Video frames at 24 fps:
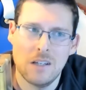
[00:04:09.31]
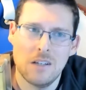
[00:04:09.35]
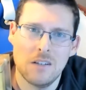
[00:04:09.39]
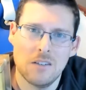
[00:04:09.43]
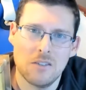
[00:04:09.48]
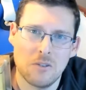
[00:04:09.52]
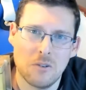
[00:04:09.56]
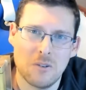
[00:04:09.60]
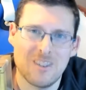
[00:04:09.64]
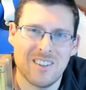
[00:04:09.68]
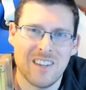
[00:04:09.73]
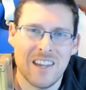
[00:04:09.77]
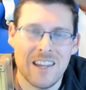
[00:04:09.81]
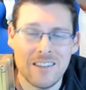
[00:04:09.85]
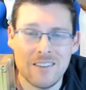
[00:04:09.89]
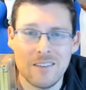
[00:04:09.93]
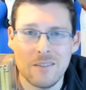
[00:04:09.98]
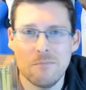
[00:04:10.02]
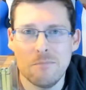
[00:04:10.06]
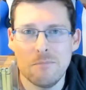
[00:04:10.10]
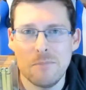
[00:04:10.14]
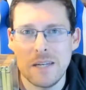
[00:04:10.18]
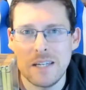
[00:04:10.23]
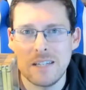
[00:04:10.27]
So it's hit
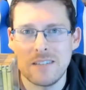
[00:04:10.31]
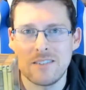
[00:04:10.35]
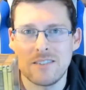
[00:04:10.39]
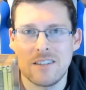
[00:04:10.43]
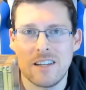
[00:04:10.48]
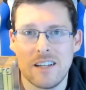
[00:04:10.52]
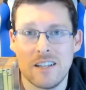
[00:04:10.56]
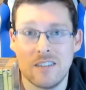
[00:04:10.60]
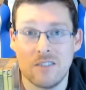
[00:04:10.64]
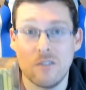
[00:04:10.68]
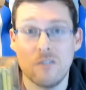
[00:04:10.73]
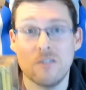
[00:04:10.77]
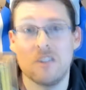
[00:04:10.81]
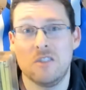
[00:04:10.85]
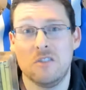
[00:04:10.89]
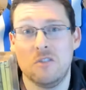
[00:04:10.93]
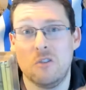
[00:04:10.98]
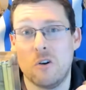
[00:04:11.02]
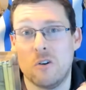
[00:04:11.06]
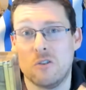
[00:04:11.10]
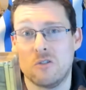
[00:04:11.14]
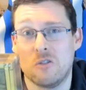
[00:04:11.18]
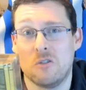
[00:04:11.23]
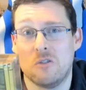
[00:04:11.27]
and miss. It's obviously
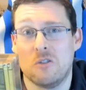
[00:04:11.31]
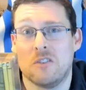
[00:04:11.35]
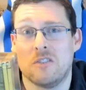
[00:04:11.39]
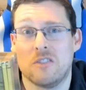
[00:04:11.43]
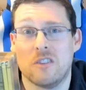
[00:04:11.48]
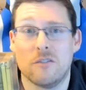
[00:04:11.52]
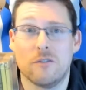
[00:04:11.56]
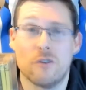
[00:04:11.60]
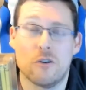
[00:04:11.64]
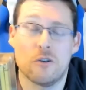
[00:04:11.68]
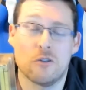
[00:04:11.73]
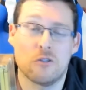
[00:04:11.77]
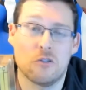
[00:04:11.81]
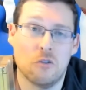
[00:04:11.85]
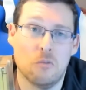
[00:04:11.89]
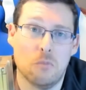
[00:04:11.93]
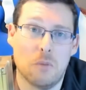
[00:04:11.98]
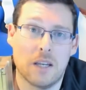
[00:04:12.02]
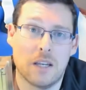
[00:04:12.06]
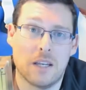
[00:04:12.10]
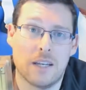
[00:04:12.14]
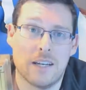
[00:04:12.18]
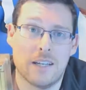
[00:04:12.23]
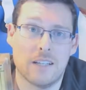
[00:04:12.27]
not as good as the first two
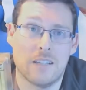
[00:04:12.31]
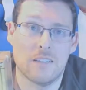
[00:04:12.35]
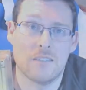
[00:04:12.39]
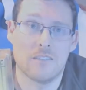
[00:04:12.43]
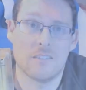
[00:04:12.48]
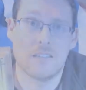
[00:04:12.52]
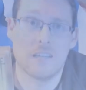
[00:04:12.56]
Monkey Islands.